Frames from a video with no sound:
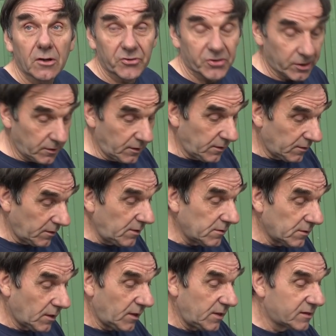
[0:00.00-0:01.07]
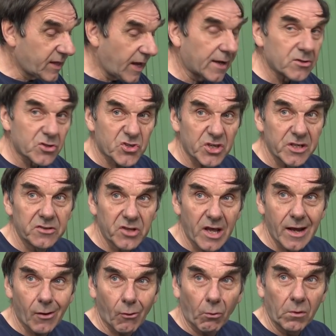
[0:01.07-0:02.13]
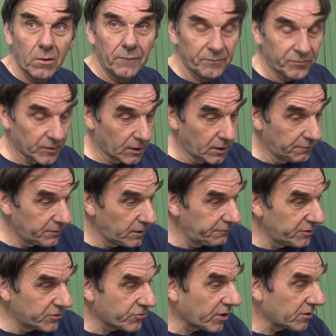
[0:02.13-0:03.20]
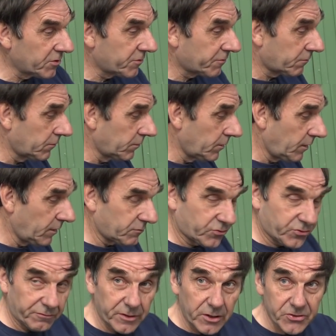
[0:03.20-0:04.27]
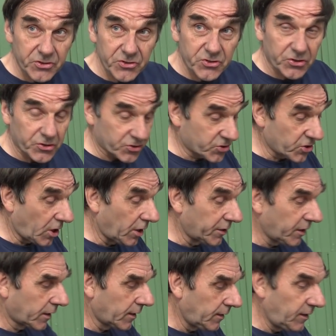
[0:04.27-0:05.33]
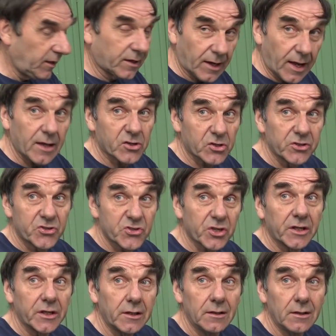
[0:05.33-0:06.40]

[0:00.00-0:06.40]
Because he can see down. If he traverses to the side, he can actually see